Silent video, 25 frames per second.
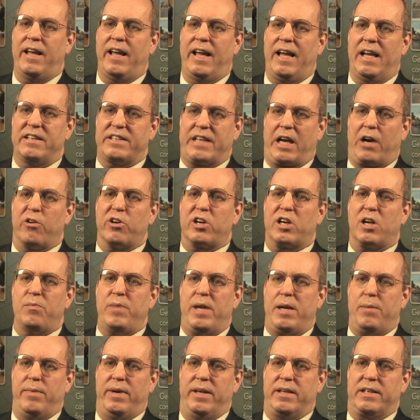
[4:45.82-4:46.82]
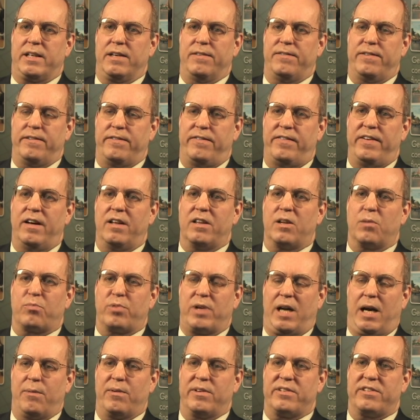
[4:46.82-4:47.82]
is our commitment to fulfill the
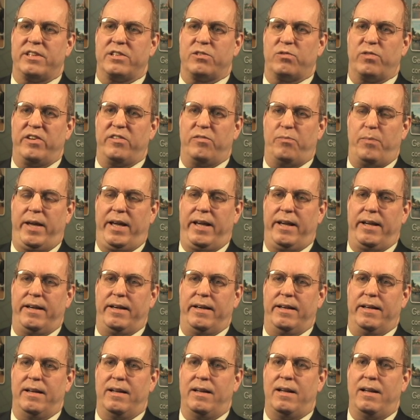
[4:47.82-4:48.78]
promises we've made.